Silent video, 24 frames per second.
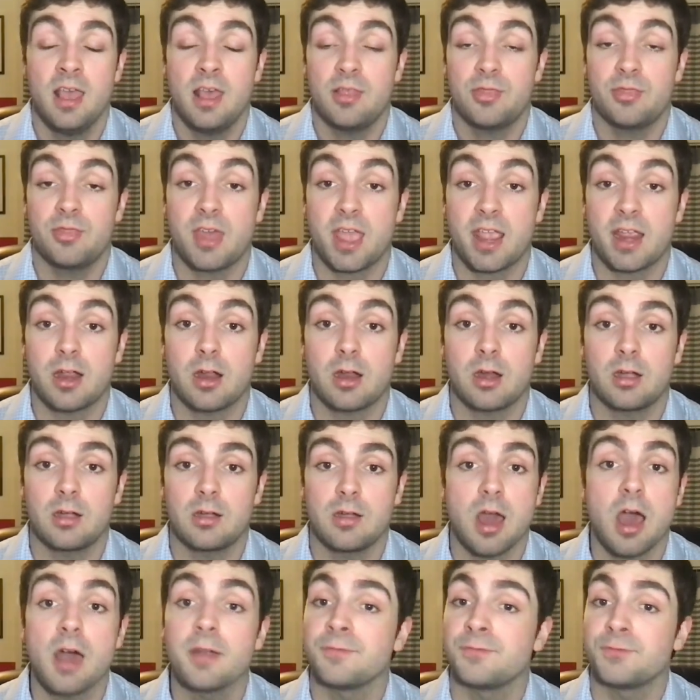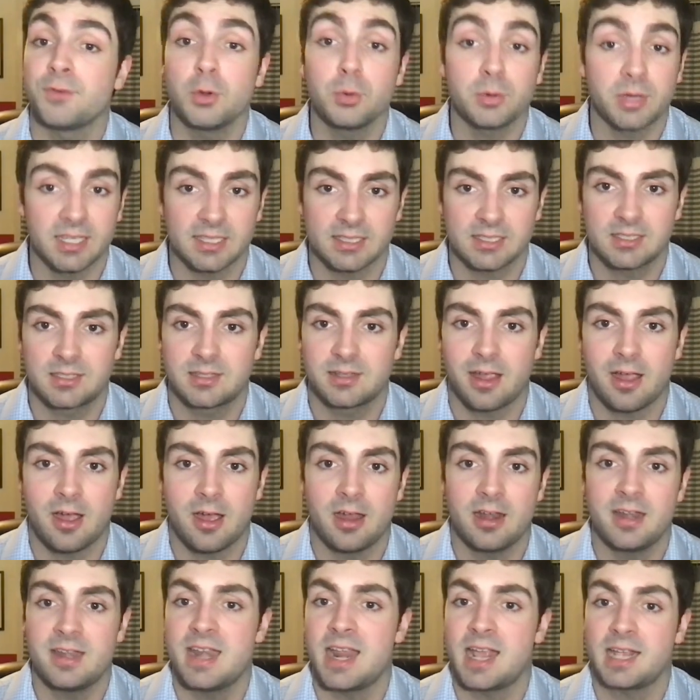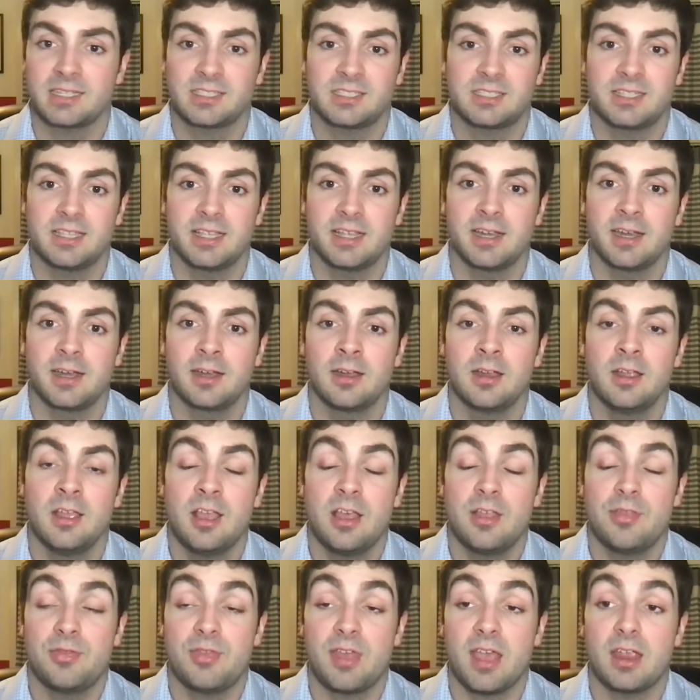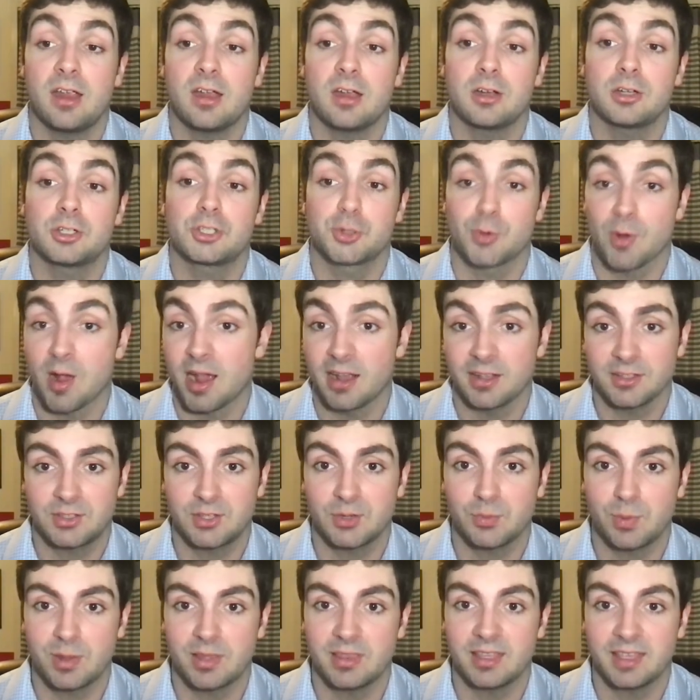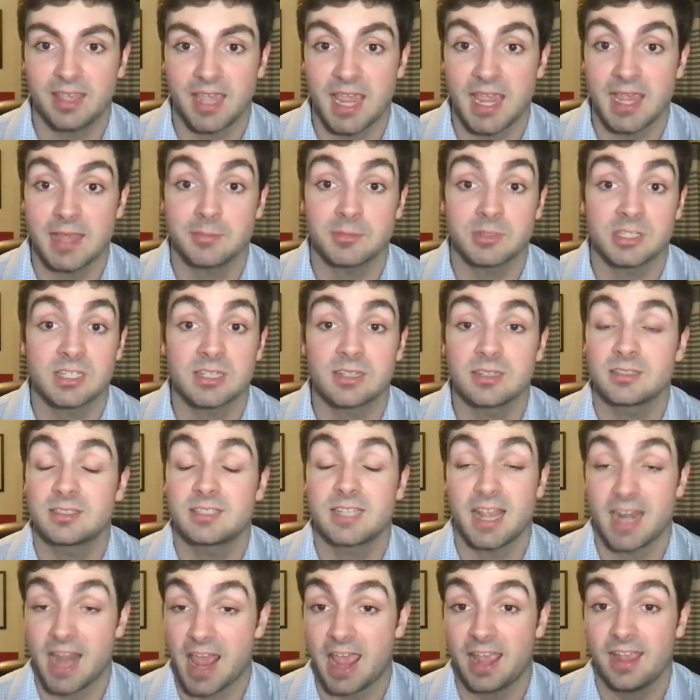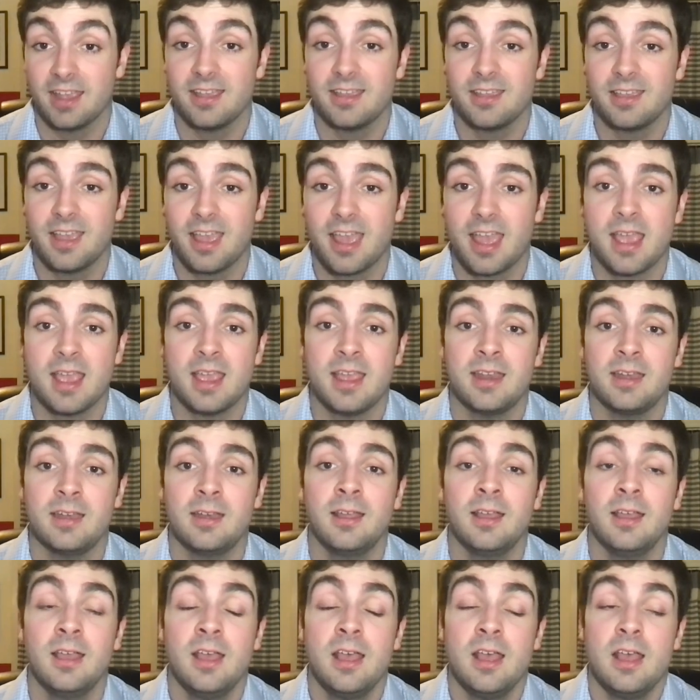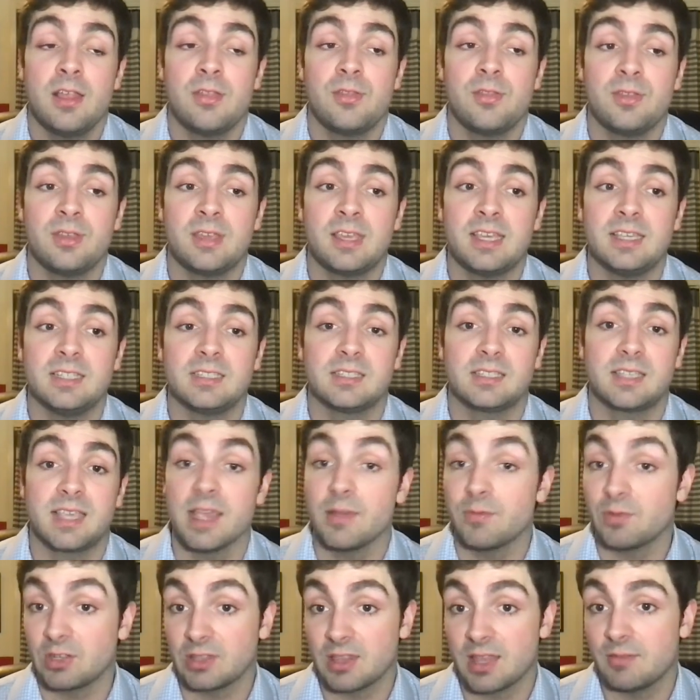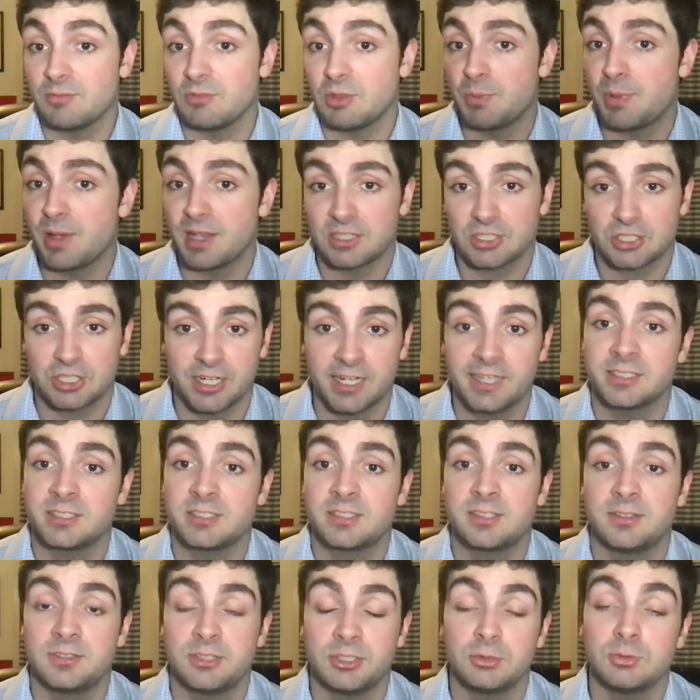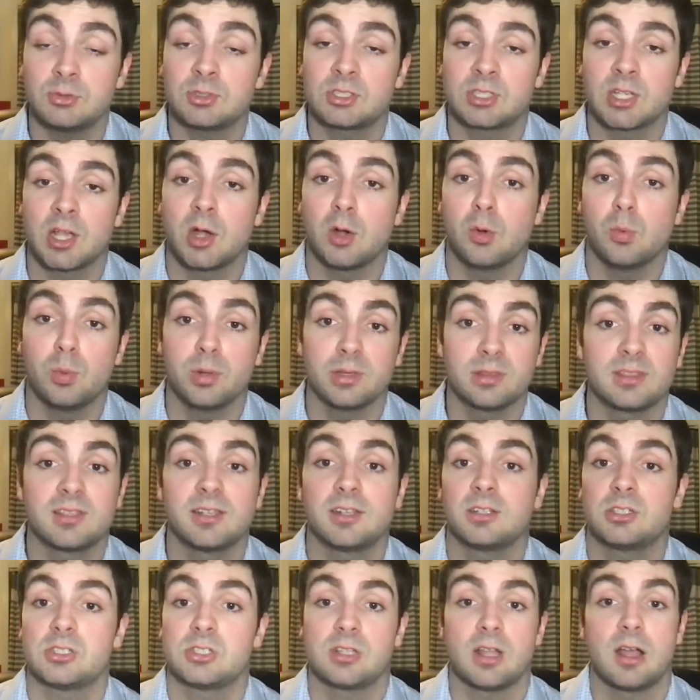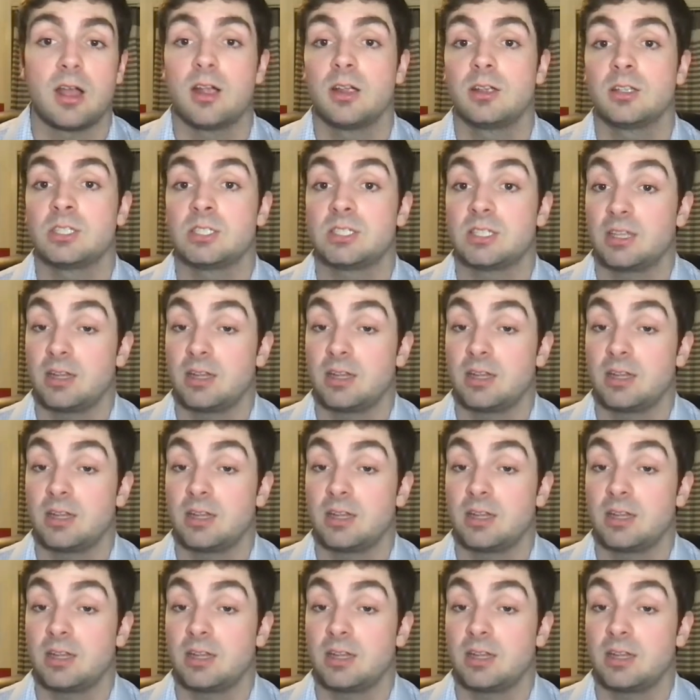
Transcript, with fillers: They are not focused on next year. They are trying to win the games today. And he's giving them the best chance to do so with their stars.